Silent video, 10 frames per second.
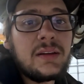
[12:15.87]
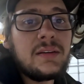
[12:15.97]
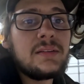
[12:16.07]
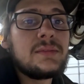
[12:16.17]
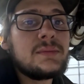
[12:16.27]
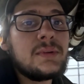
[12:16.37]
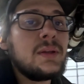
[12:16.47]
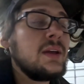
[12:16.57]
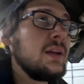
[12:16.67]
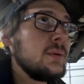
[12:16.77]
And
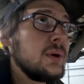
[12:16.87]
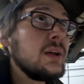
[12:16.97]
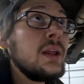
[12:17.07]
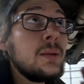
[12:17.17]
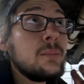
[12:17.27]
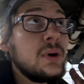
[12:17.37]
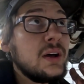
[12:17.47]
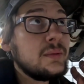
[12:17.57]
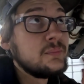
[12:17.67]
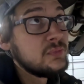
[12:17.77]
anyway,
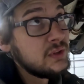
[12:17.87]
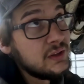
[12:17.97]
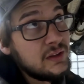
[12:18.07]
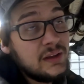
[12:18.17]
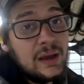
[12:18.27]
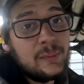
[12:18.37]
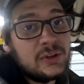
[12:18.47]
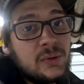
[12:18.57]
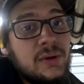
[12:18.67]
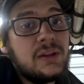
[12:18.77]
but I'm
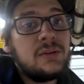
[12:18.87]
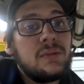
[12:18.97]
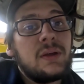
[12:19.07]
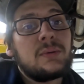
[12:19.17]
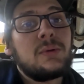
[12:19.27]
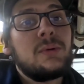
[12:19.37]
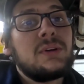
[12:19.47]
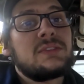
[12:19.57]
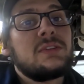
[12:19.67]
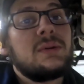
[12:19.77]
going to go ahead and do that real
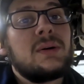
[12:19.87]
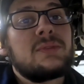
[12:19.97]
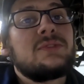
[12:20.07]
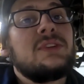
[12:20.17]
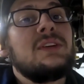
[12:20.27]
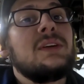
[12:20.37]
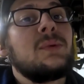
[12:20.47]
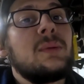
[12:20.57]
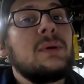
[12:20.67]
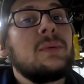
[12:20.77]
quick. So I'll see you
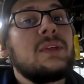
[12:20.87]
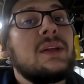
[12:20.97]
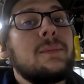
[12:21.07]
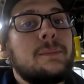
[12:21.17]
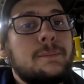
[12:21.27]
when I'm done with that.